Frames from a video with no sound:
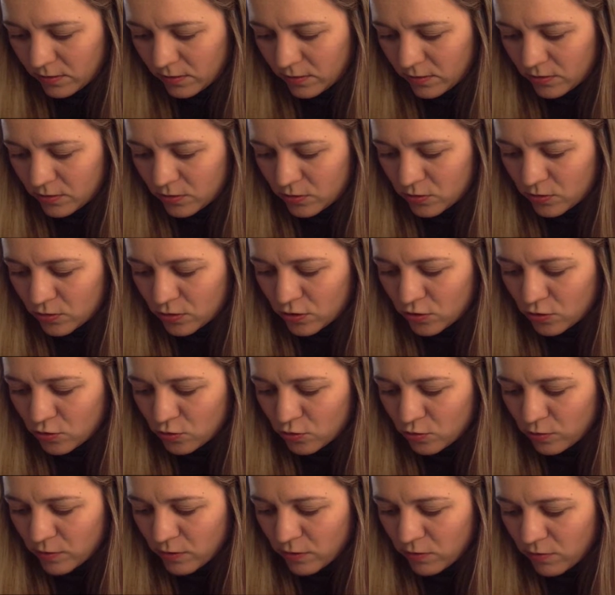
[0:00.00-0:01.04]
And so this
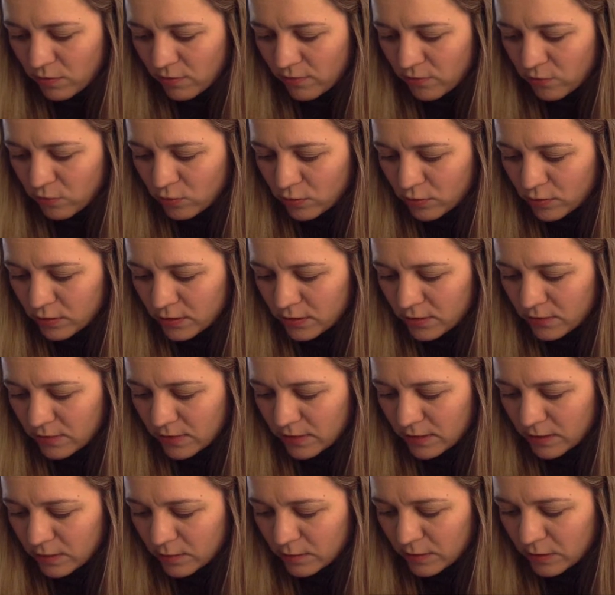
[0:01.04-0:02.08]
could be one volt
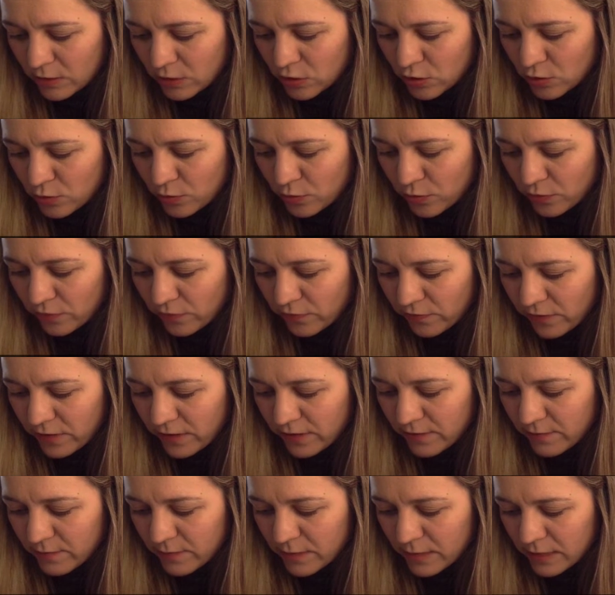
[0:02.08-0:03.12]
divided by two point
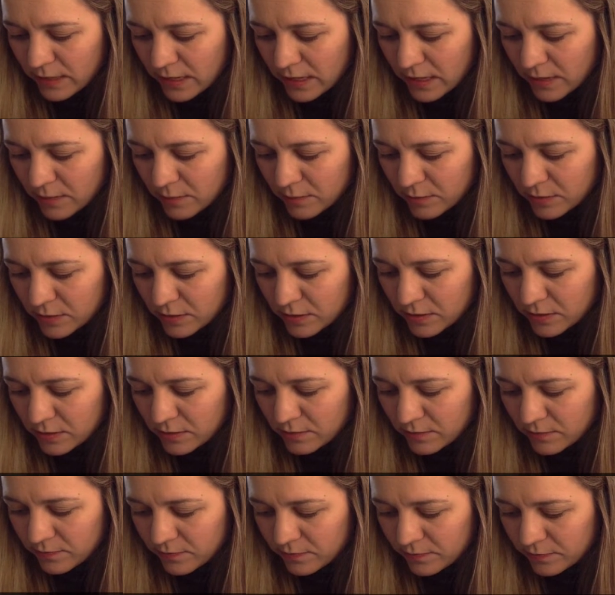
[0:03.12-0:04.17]
five milliamps
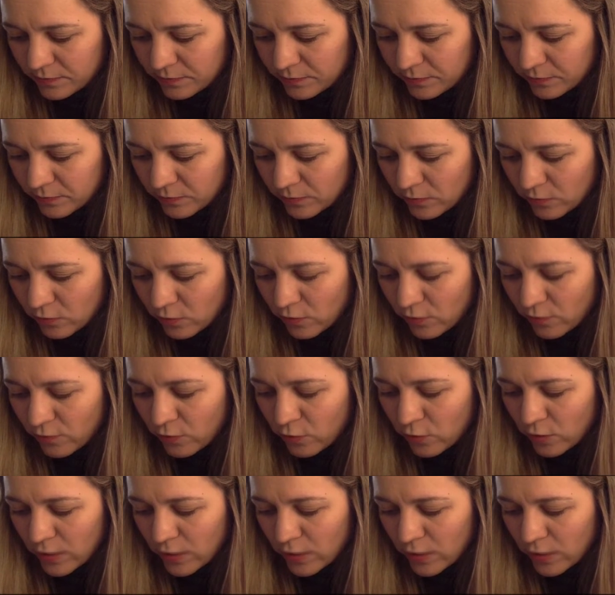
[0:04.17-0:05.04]
or four